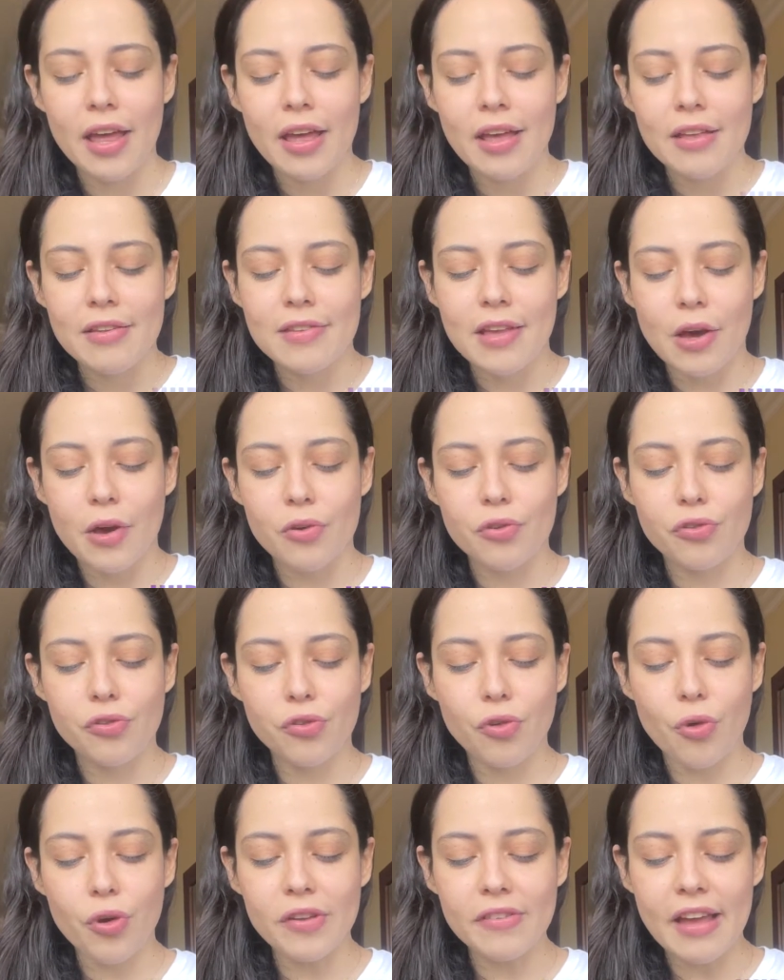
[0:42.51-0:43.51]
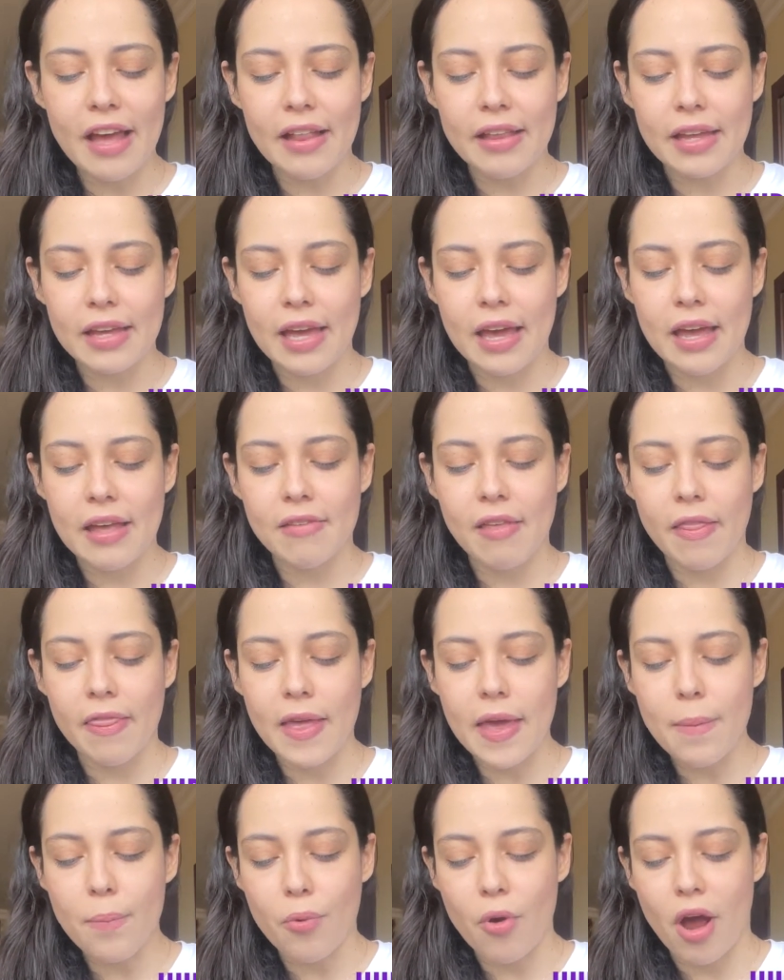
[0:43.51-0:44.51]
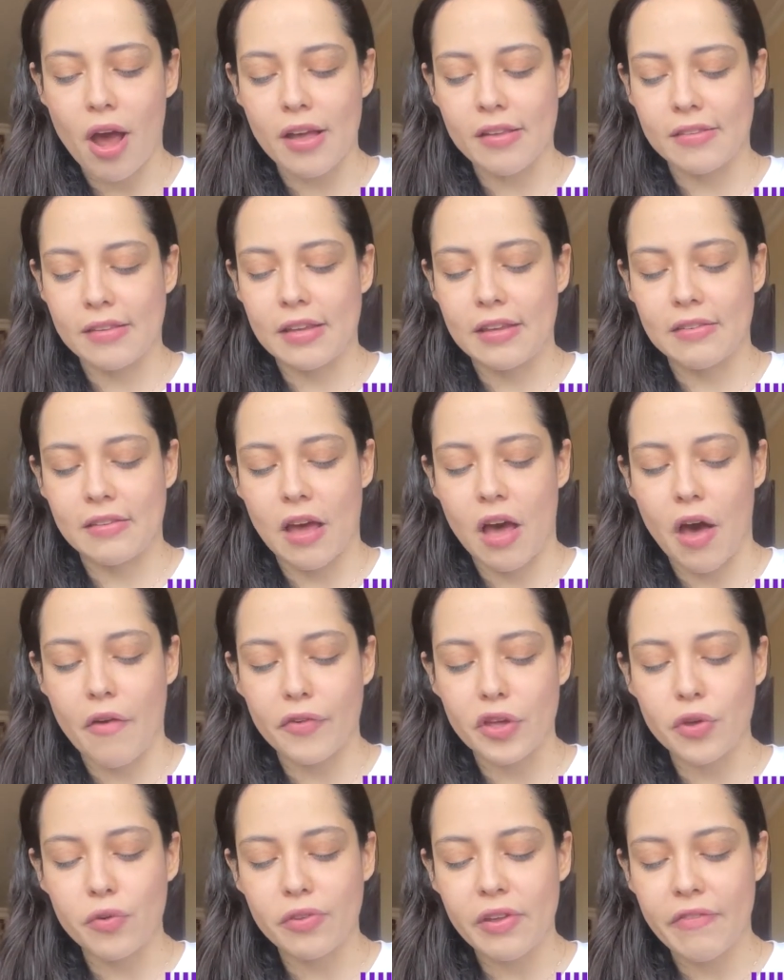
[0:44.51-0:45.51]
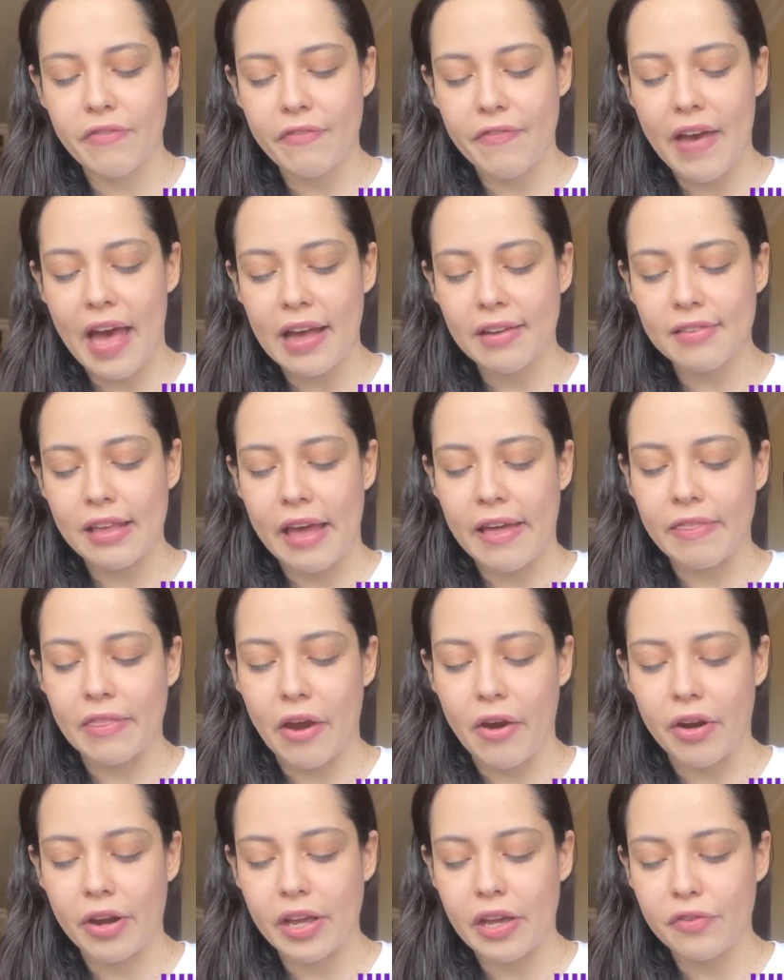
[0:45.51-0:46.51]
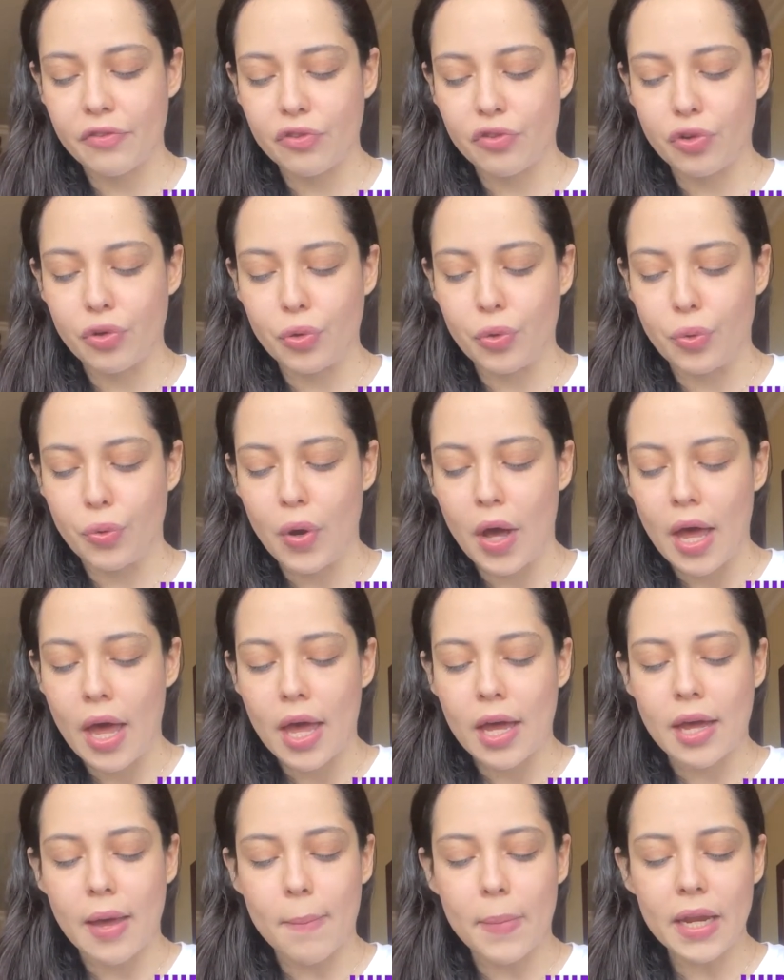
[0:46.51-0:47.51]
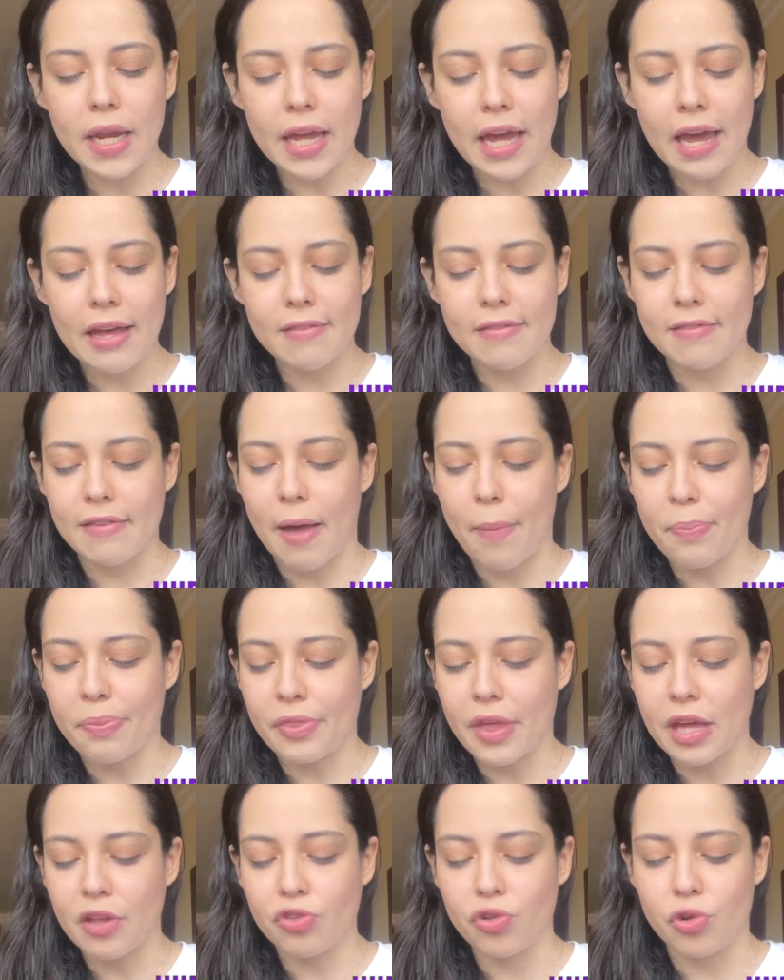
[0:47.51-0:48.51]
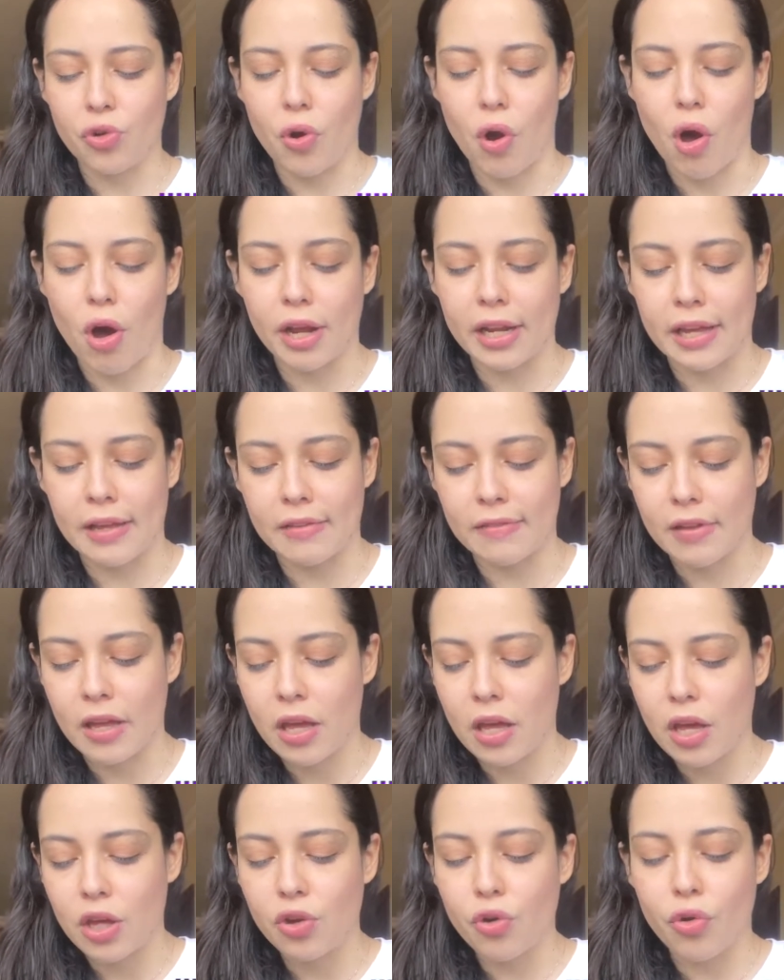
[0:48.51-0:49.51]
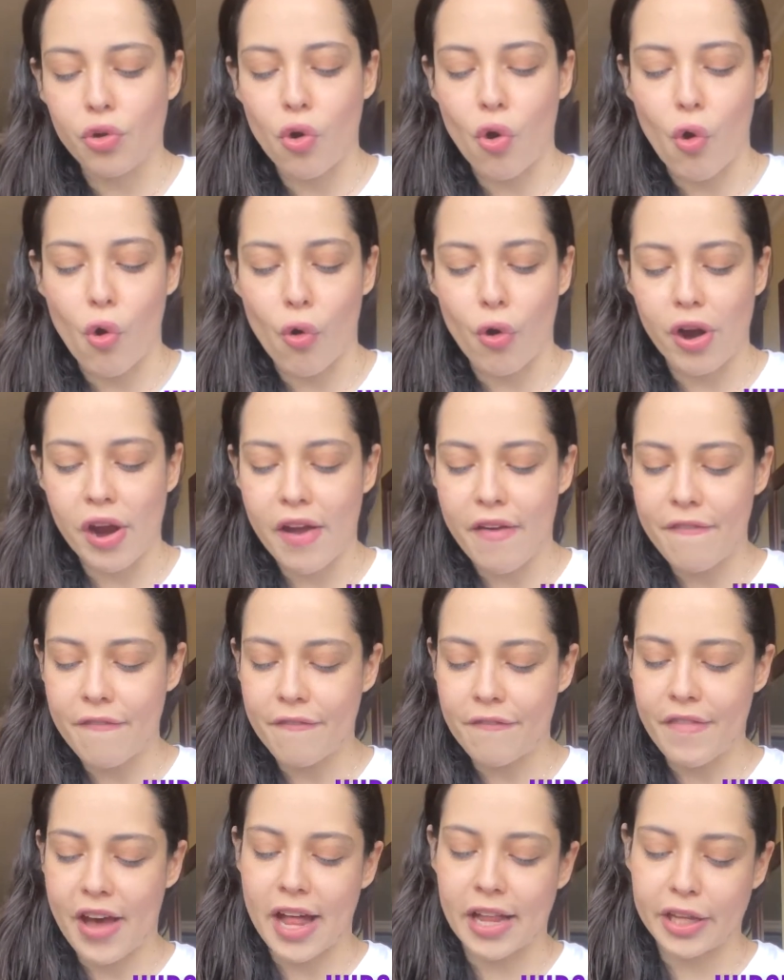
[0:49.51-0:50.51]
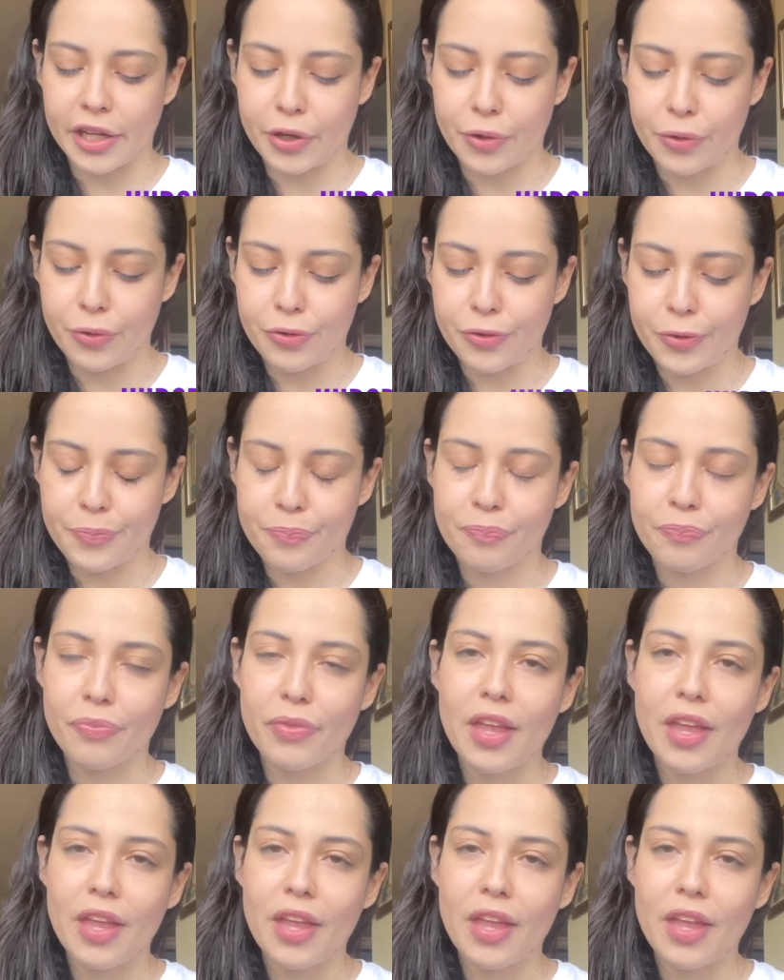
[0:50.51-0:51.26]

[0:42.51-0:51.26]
So storytelling is the process of using facts and narrative to communicate something to your audience, your core values.